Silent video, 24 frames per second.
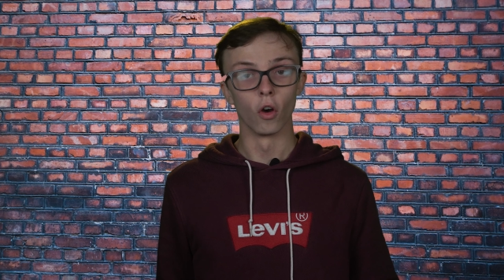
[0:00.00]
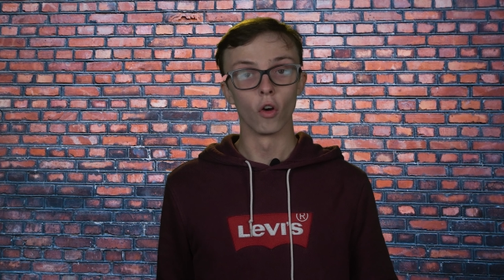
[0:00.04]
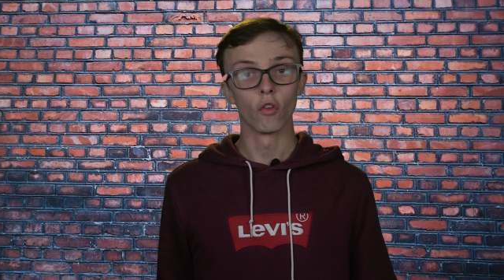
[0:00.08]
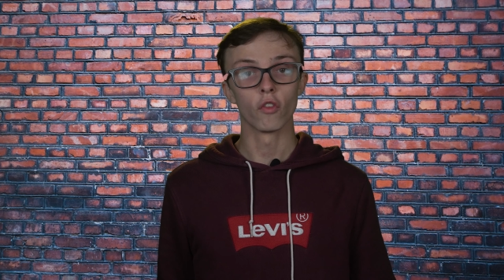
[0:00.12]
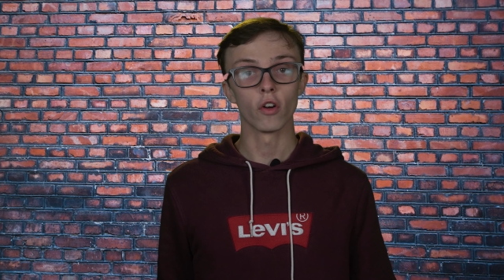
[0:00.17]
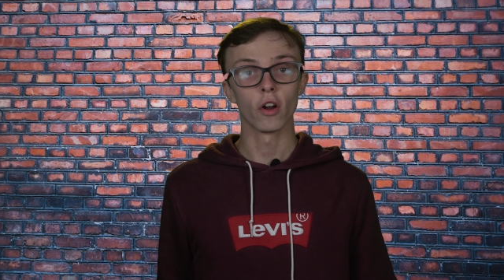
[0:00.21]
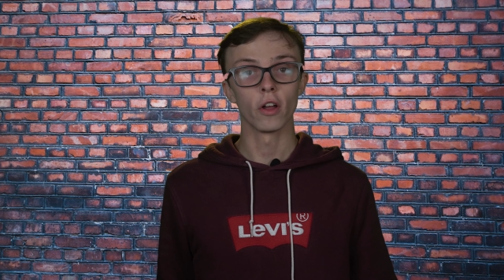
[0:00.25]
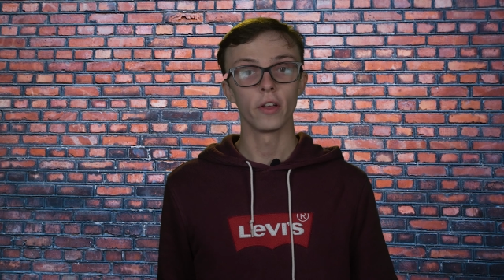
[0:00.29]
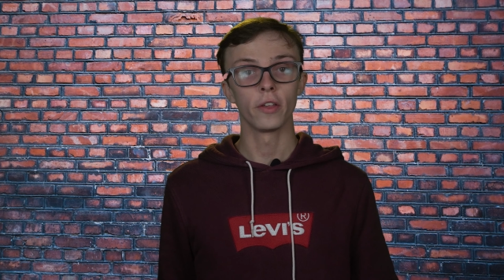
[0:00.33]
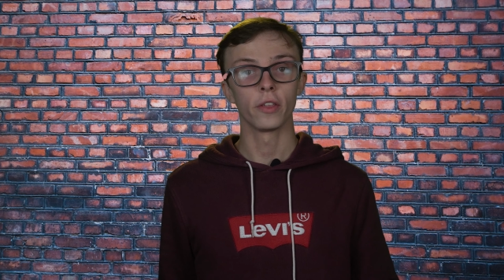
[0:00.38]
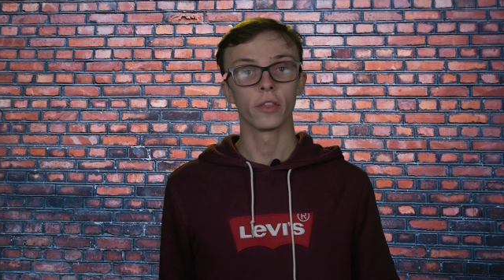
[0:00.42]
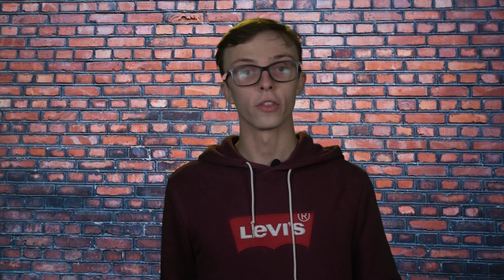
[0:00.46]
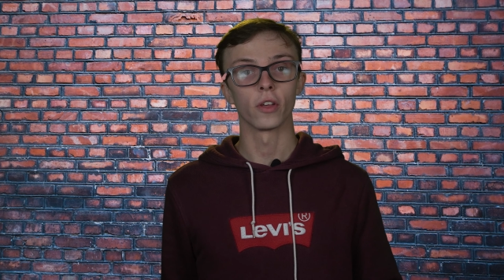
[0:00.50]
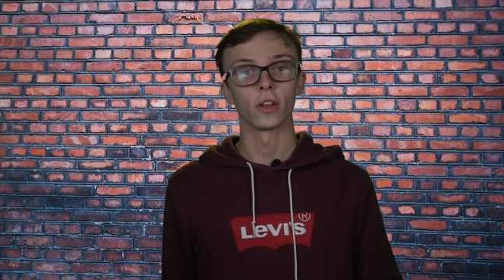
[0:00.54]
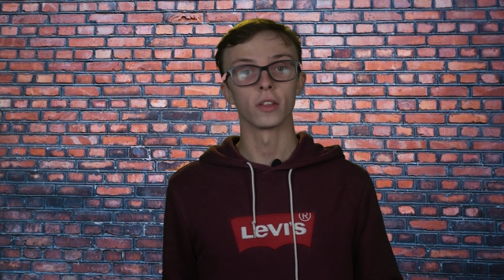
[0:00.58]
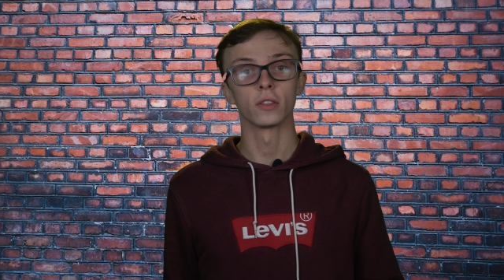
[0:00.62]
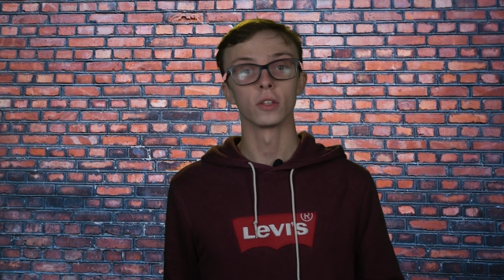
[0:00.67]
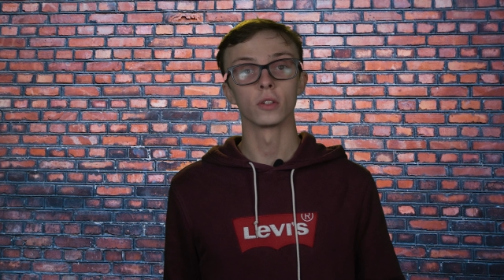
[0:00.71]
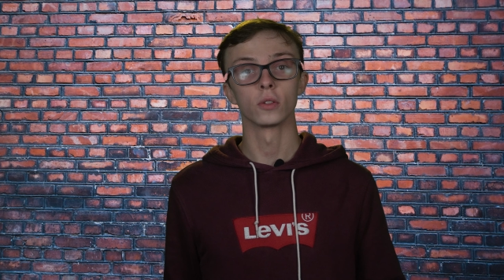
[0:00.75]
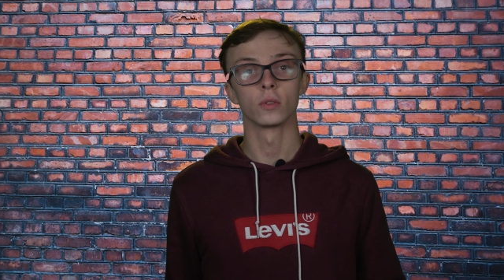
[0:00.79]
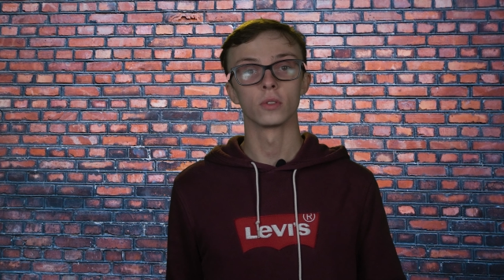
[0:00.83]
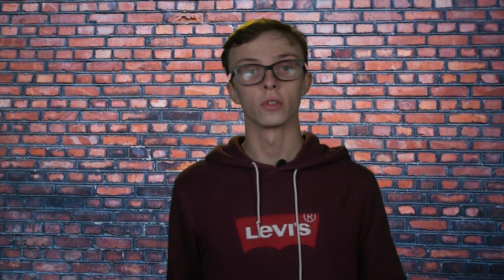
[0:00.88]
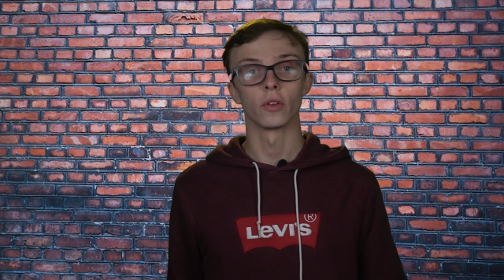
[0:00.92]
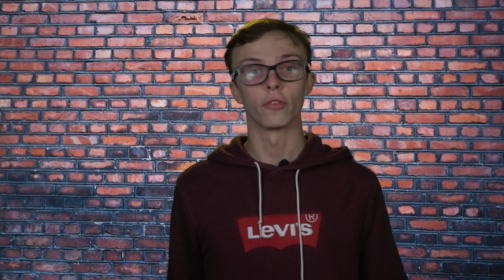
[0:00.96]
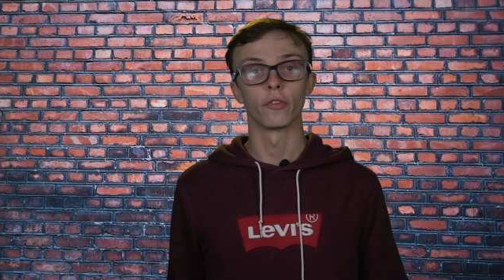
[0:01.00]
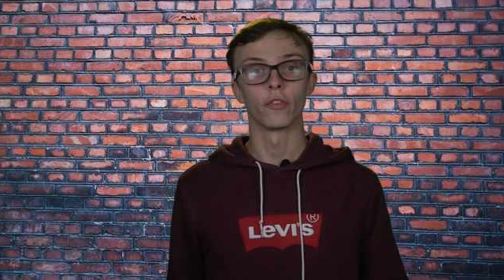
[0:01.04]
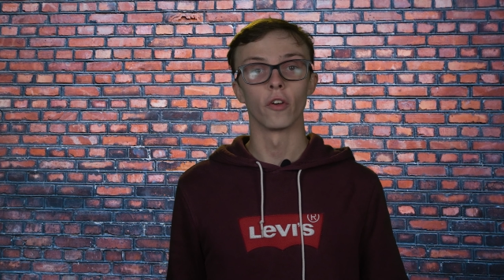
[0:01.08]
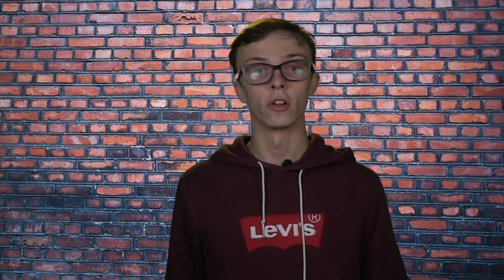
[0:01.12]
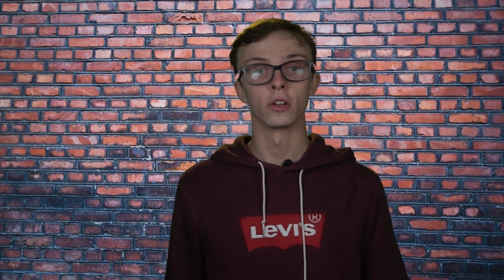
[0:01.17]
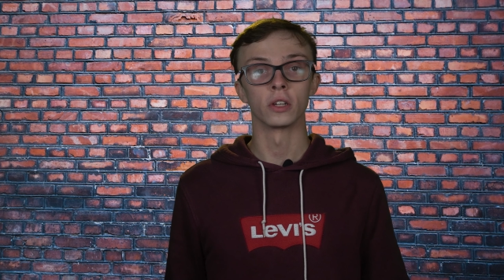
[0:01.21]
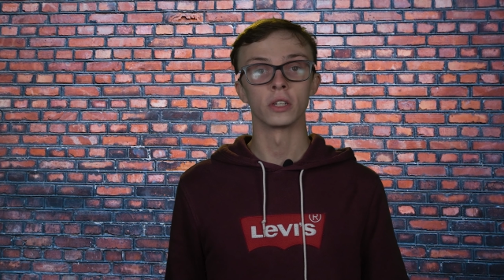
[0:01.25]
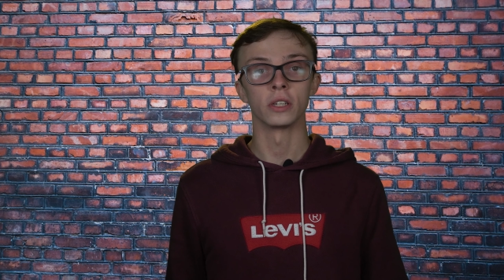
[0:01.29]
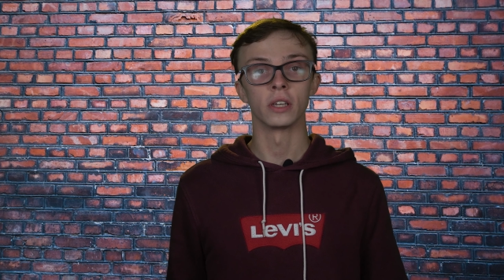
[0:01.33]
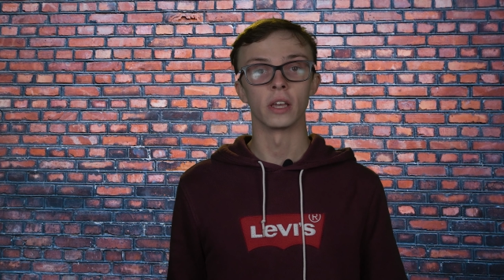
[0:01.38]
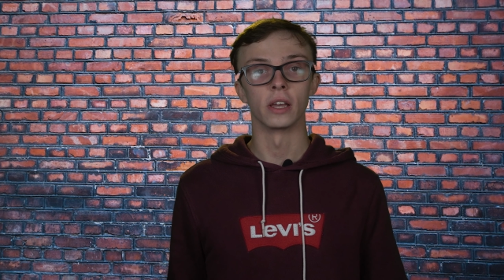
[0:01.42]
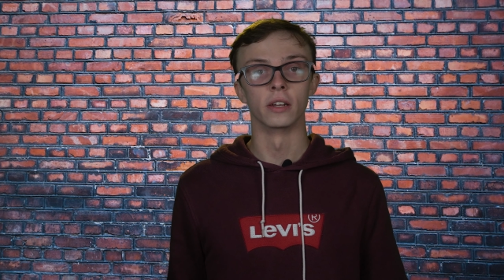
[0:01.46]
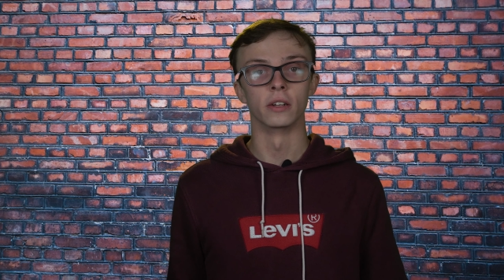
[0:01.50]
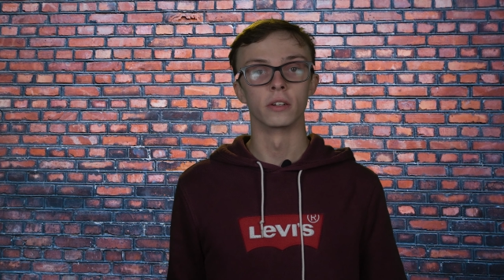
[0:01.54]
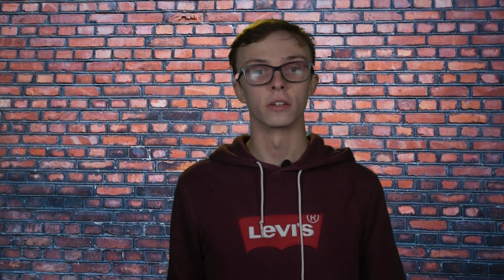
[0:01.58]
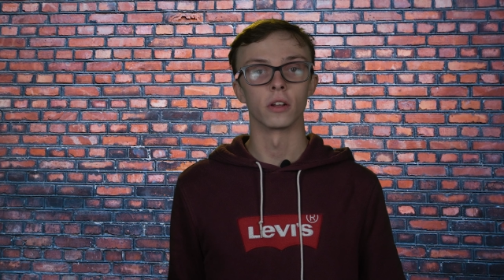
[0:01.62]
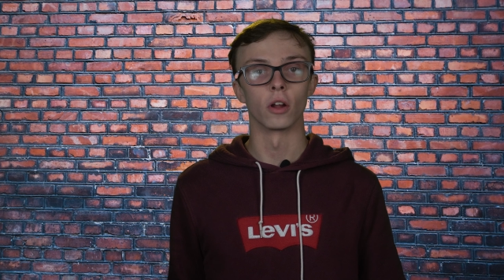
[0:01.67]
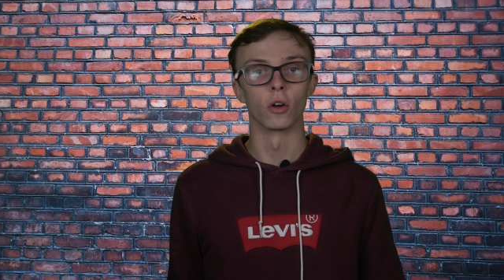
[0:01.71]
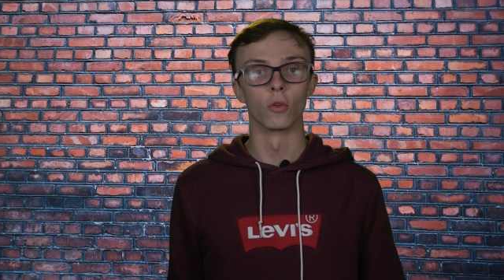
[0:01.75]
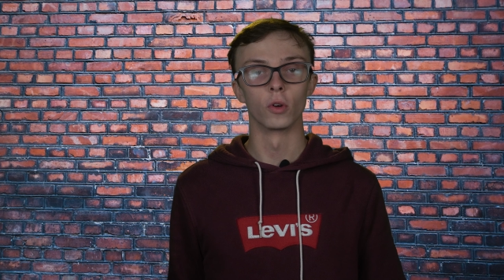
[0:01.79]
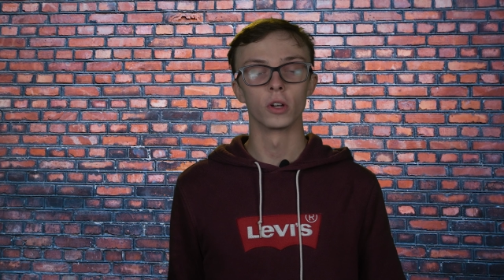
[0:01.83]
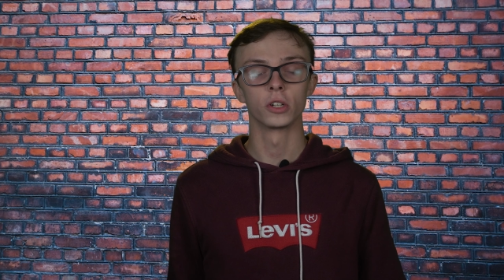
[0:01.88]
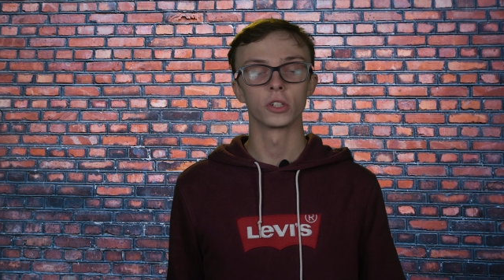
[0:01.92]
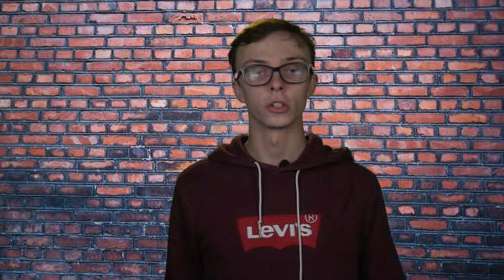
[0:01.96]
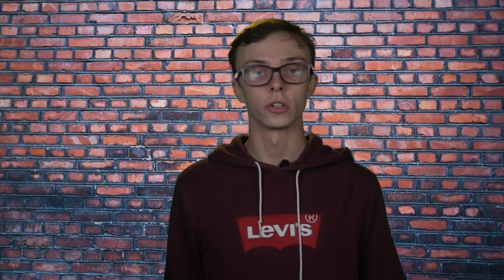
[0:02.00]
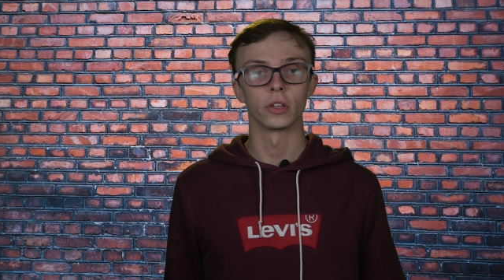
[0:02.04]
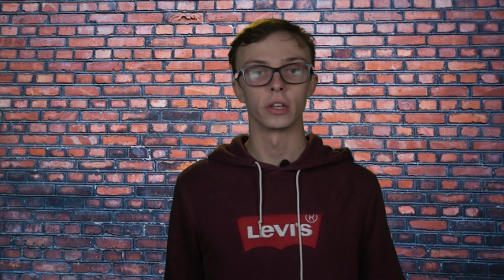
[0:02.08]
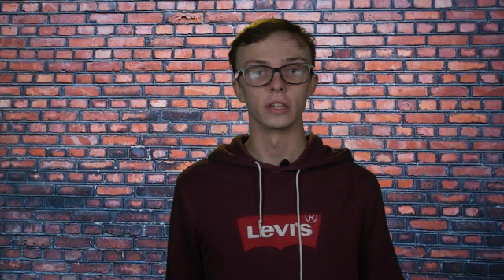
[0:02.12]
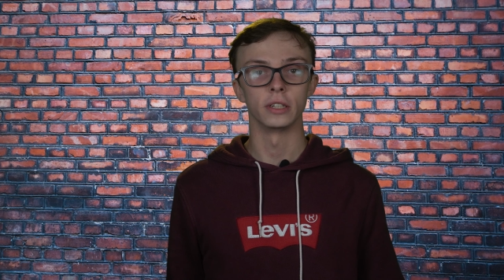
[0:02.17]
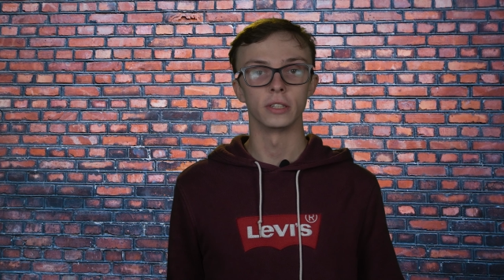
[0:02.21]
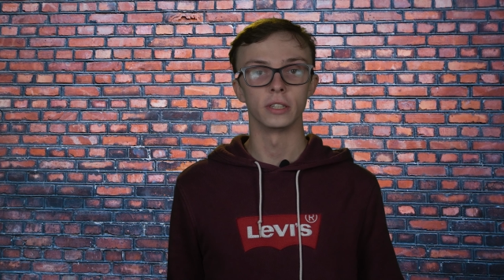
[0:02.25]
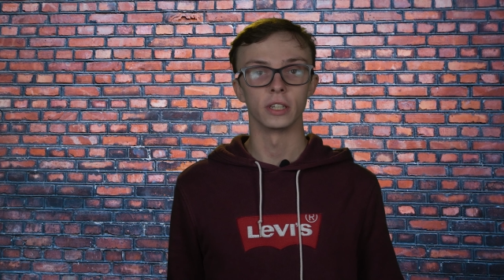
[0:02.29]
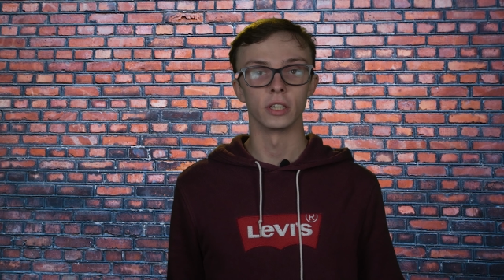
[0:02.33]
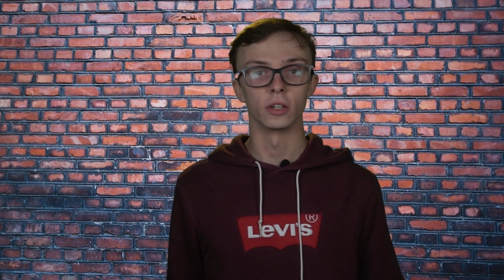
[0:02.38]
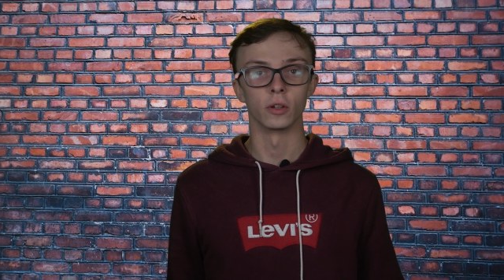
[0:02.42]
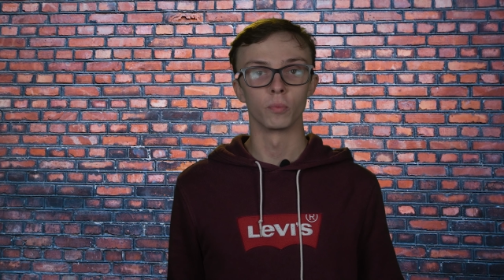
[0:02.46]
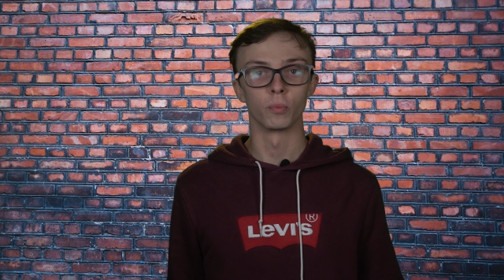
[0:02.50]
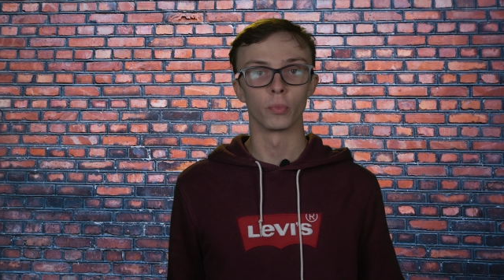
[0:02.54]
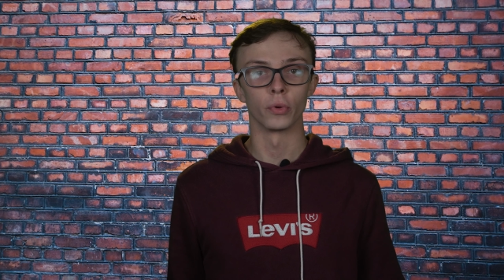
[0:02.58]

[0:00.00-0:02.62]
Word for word: Overall, I thought this was a funny and original idea,